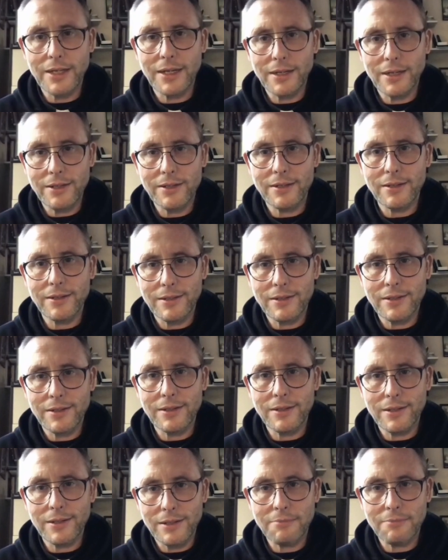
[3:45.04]
Yeah.
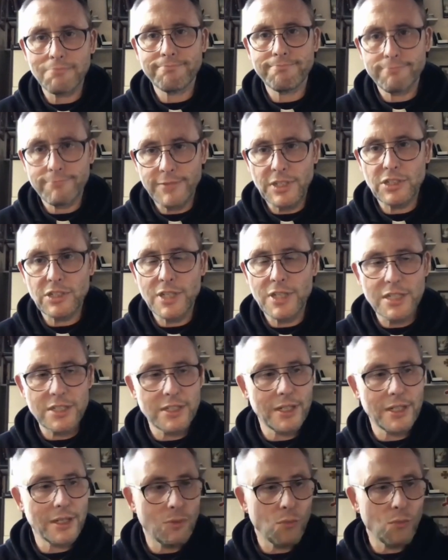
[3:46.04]

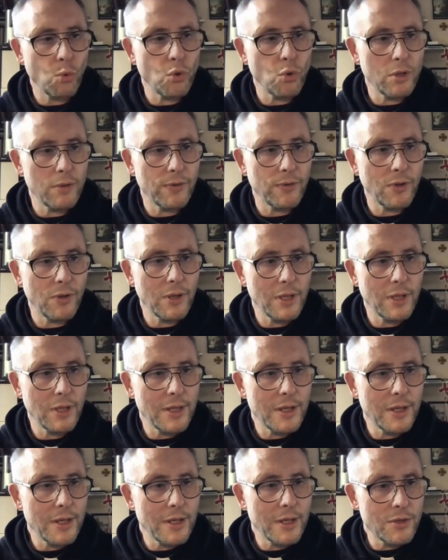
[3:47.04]
Fantastic, wonderful.
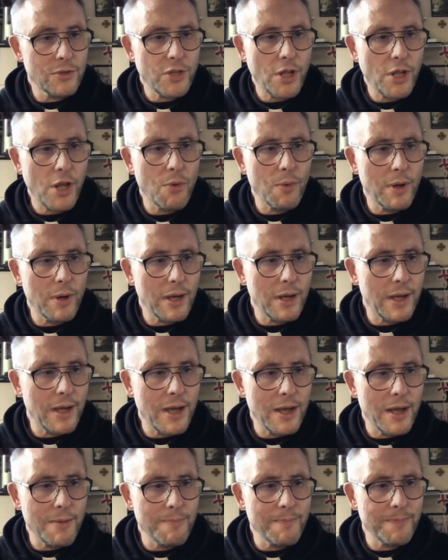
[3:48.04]
So,
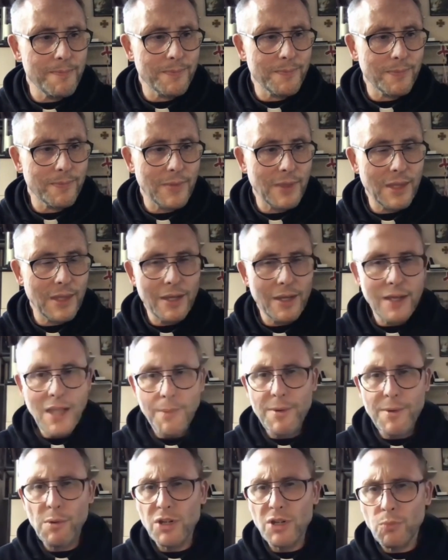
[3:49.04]

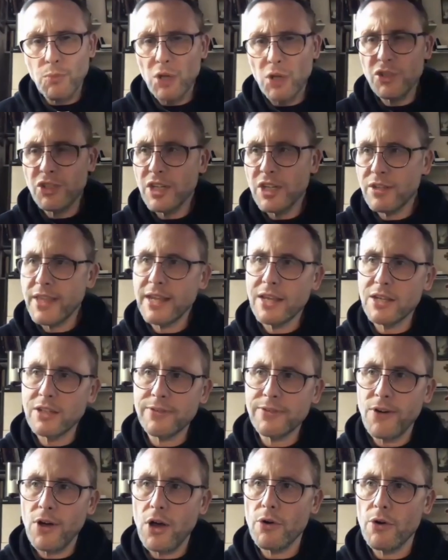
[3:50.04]
what do you think, as
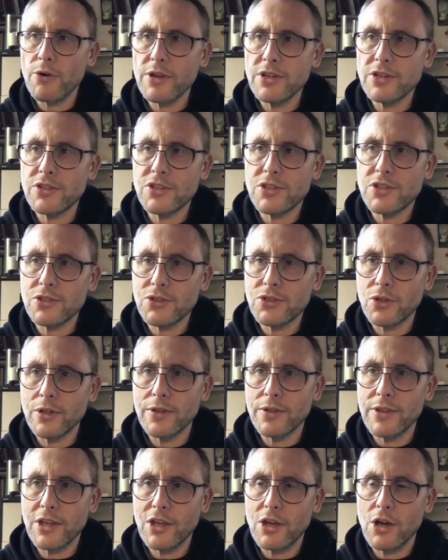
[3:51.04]
far as sort
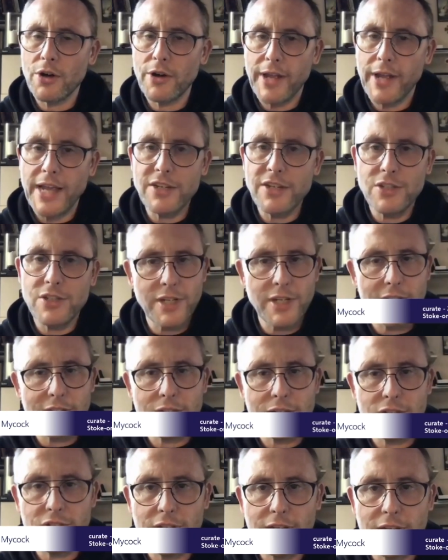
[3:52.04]
of the congregation's
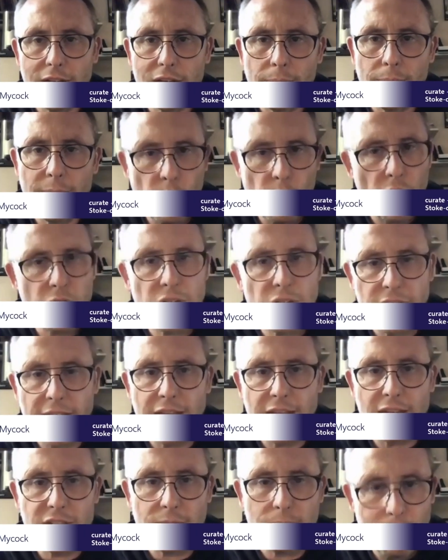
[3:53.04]
concerned? I mean, what do you
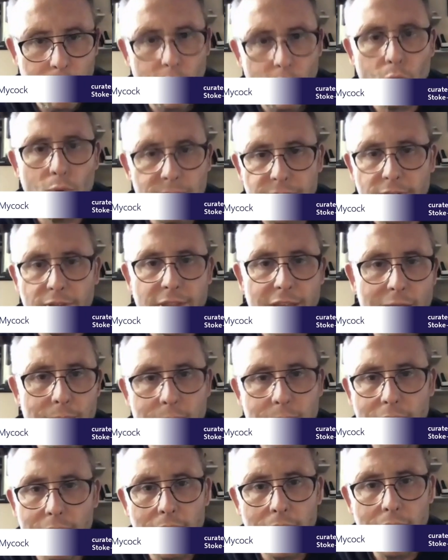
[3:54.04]
think is important for
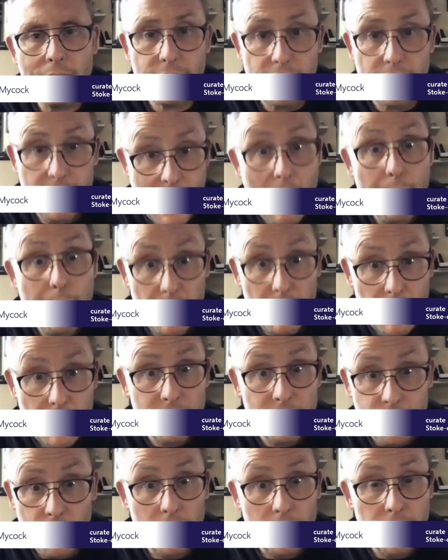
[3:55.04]
them
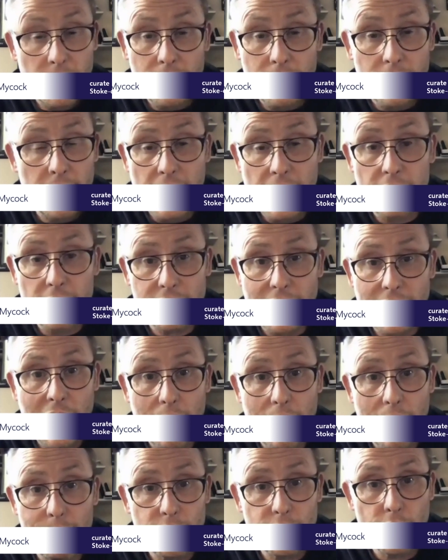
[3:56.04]
at sort of at this
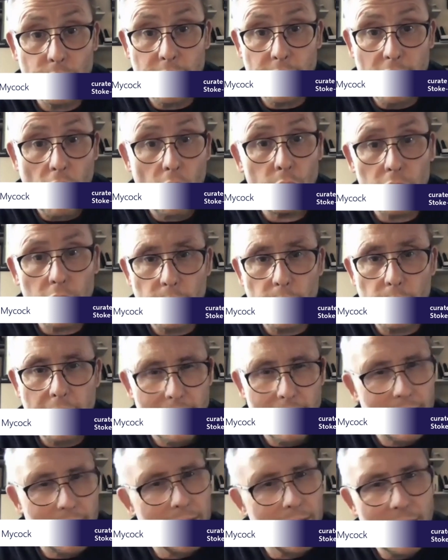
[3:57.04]
time during Holy
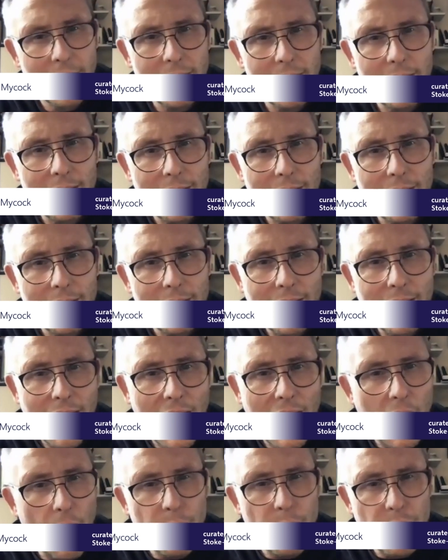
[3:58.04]
Week, and
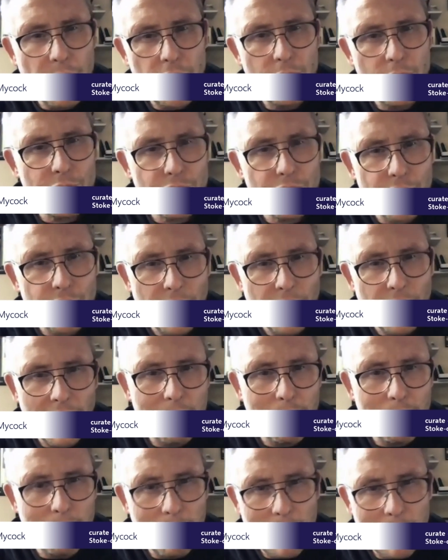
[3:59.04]
how are you trying
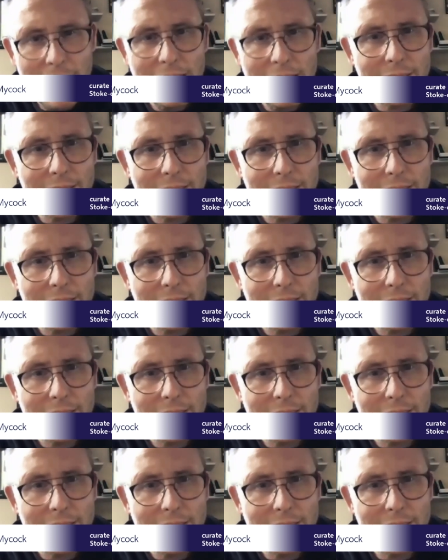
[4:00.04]
to meet